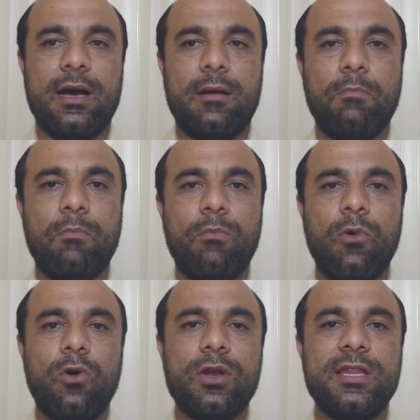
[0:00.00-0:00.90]

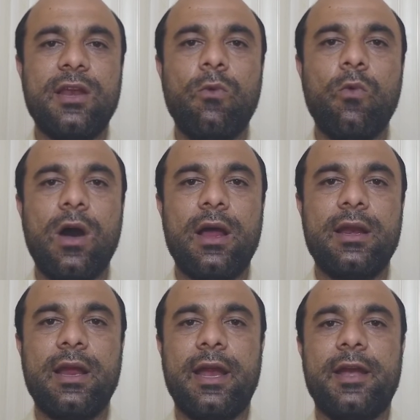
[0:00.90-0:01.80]
more than
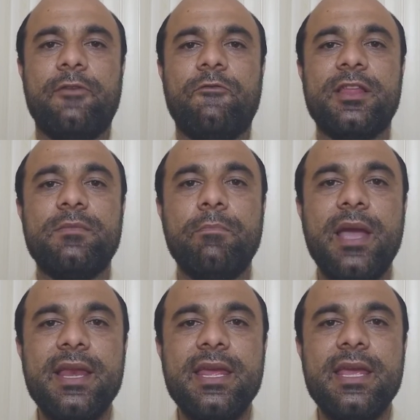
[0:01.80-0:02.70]
one and with
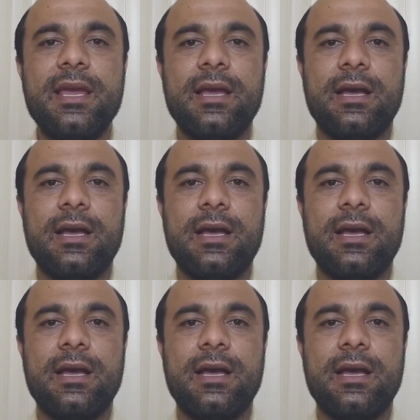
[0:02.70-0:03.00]
many